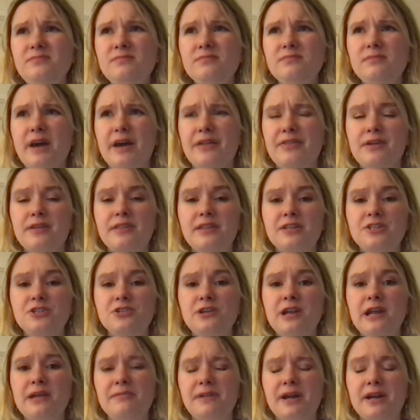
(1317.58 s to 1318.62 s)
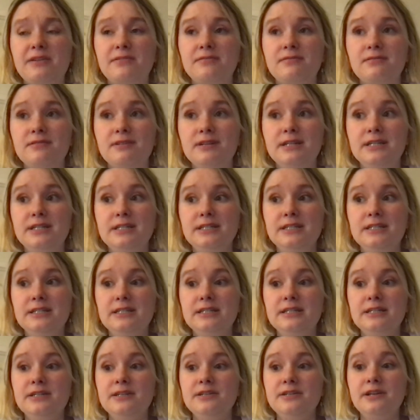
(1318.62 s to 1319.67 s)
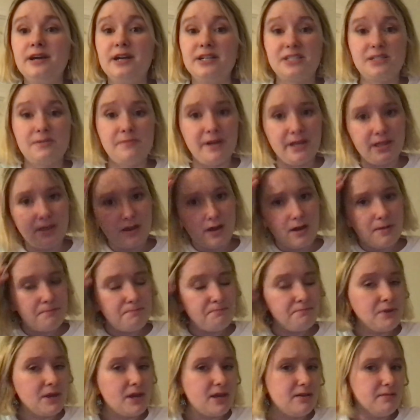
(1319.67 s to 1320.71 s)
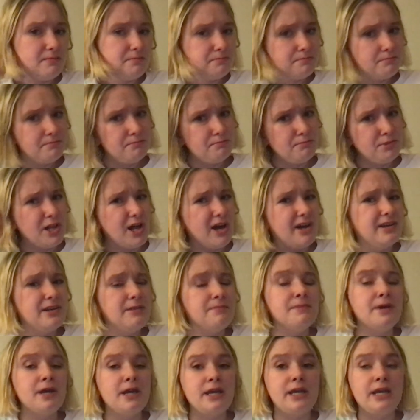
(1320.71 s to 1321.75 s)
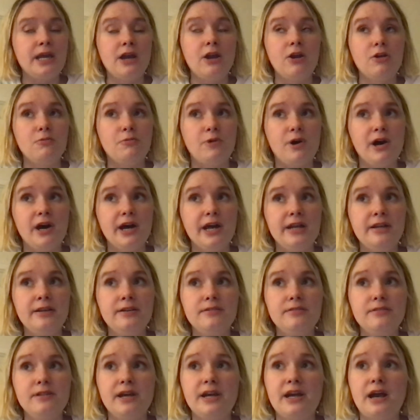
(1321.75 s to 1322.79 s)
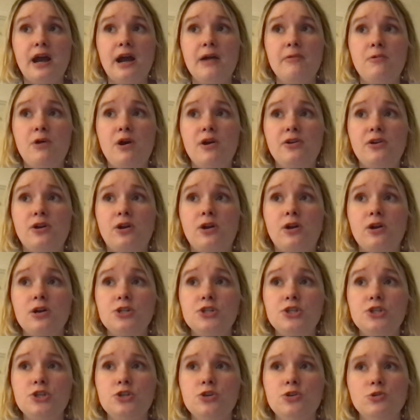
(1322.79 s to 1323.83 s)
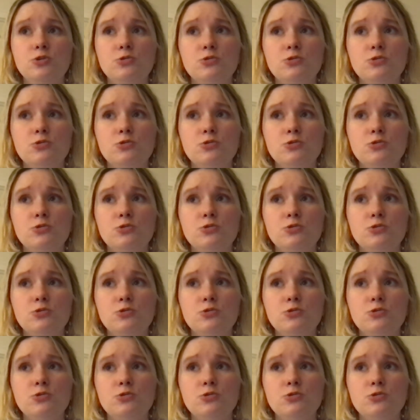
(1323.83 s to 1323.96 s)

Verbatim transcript: I think that's her name, like Natsumi, the blonde and pink-haired one. Like, I want her to